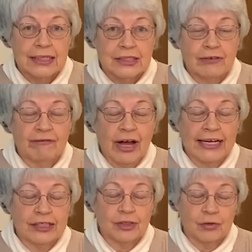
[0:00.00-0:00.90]
to
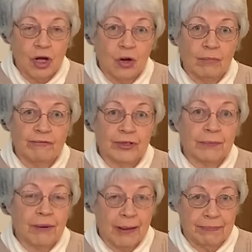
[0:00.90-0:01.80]
find a new home for the
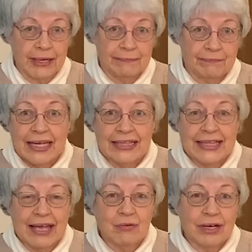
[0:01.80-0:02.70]
puppy.
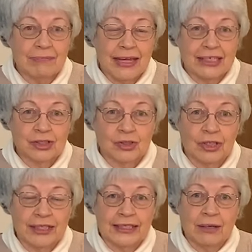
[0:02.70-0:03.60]
They want to make sure
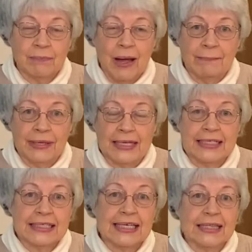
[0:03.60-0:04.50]
that their puppy
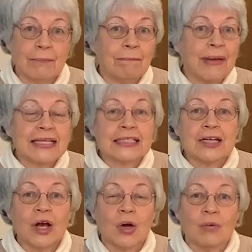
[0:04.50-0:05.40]
is in the best
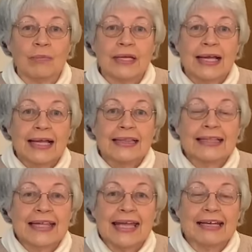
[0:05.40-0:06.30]
home
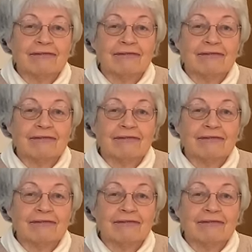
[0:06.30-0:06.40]
that they can